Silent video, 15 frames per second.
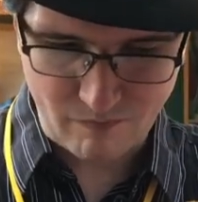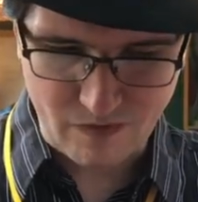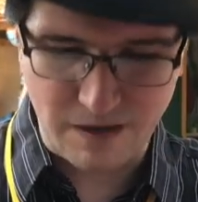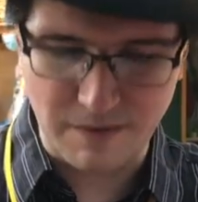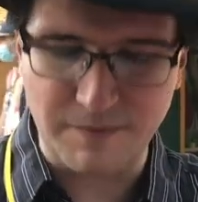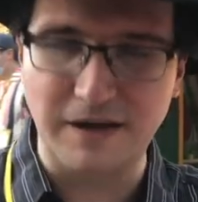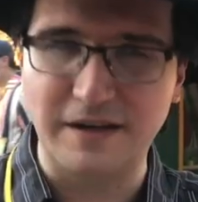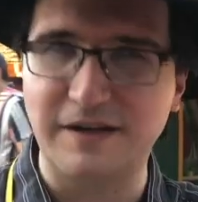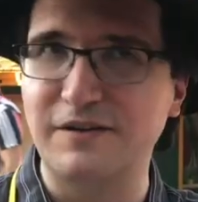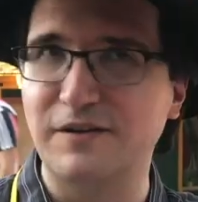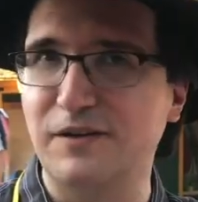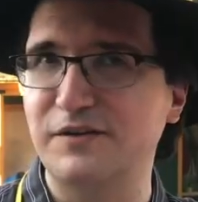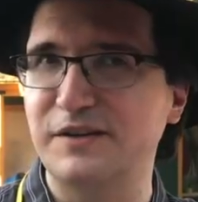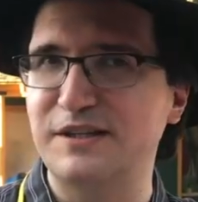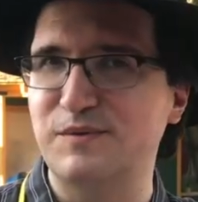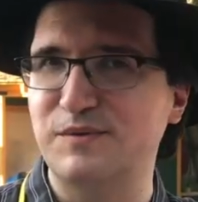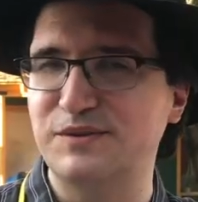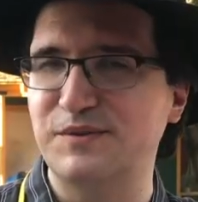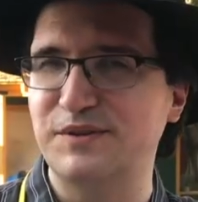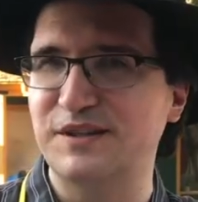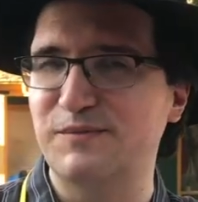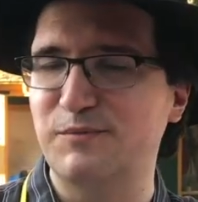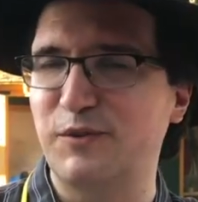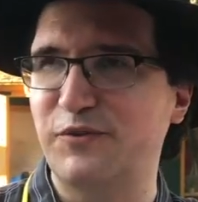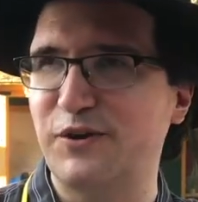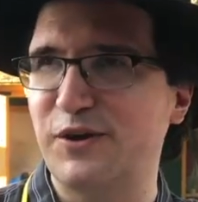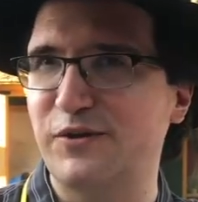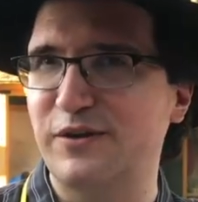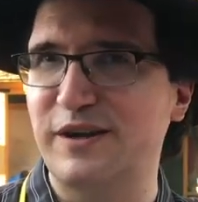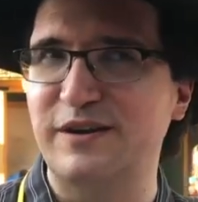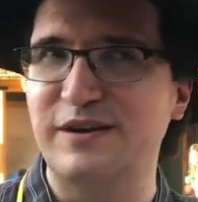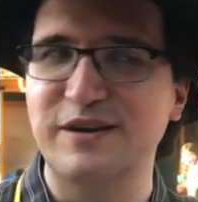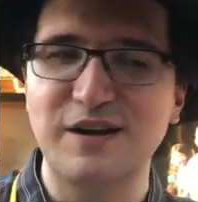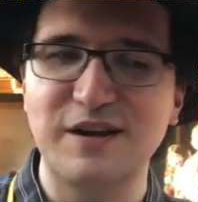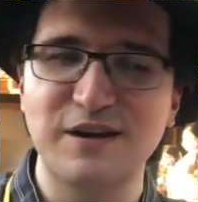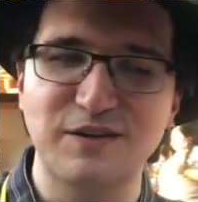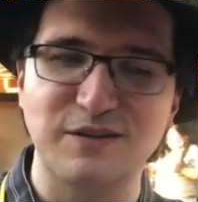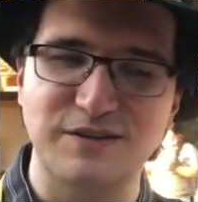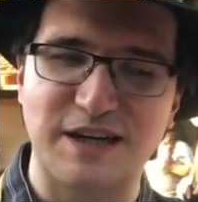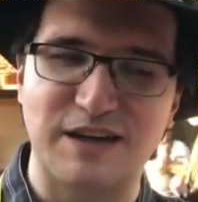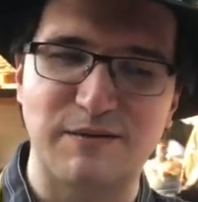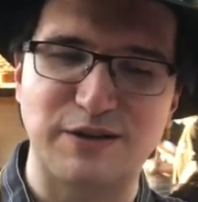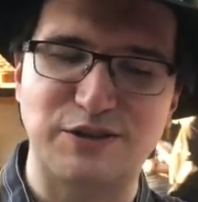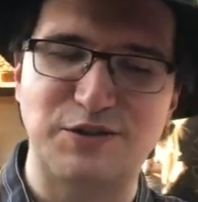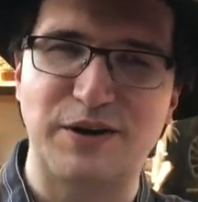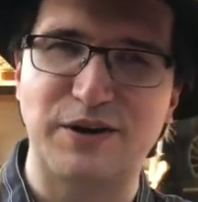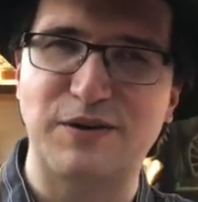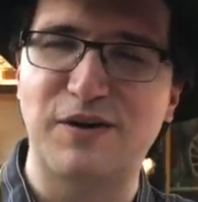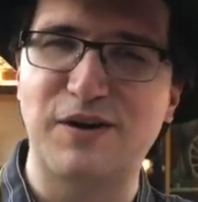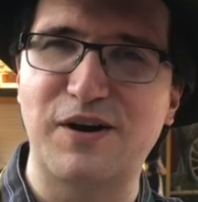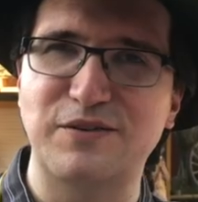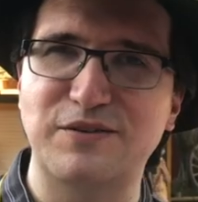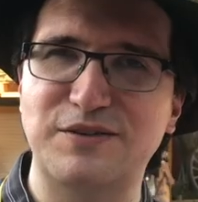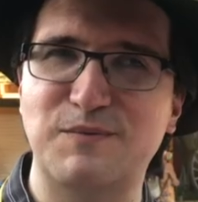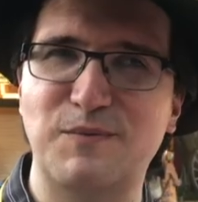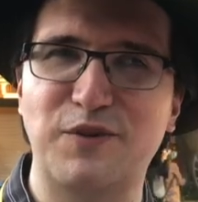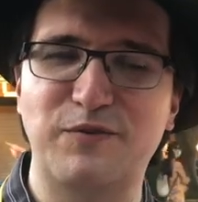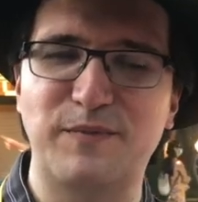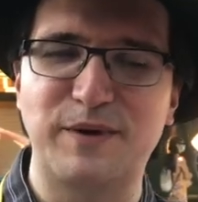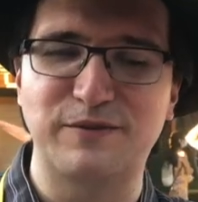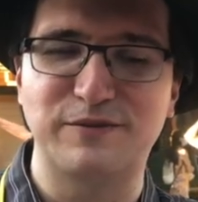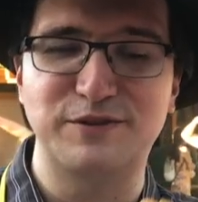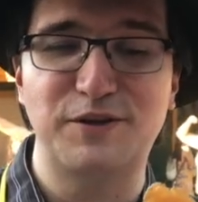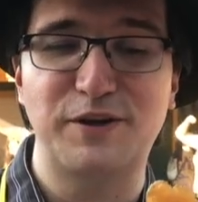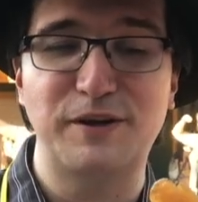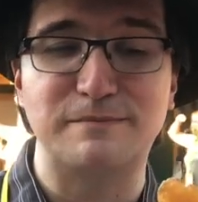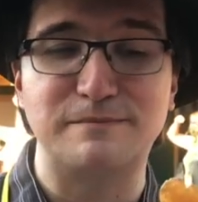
I may eat all these while doing that review and then look down at my tray and go, oh, there's no more for me to enjoy.